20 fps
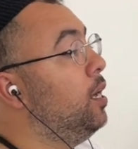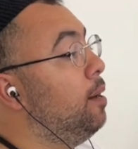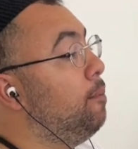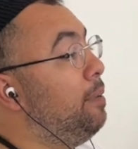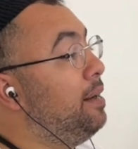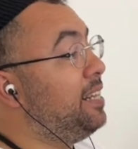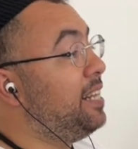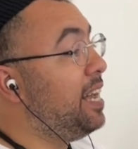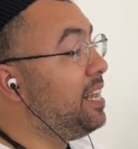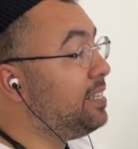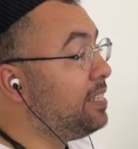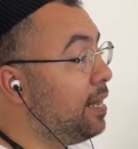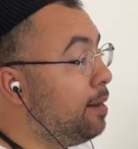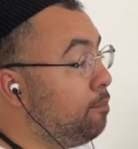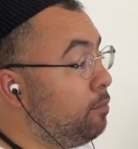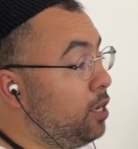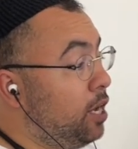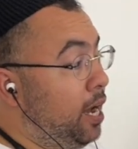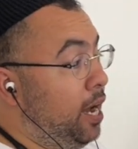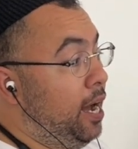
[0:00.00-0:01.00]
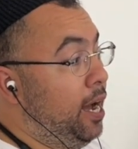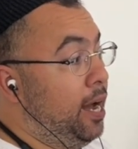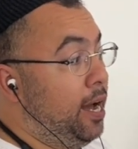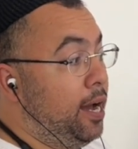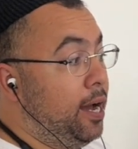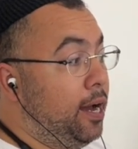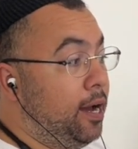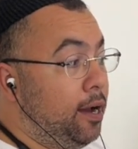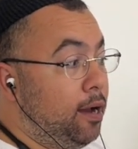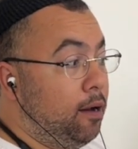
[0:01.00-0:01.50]
But as I'm
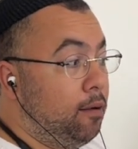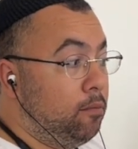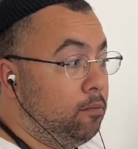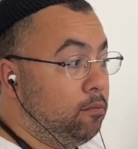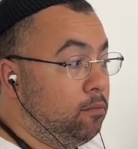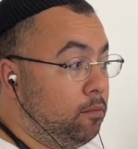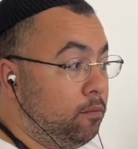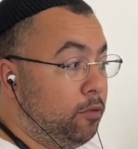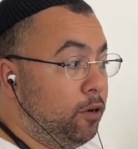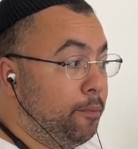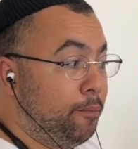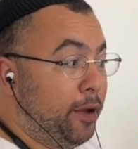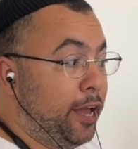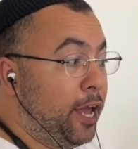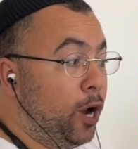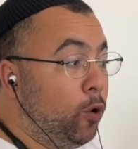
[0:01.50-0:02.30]
my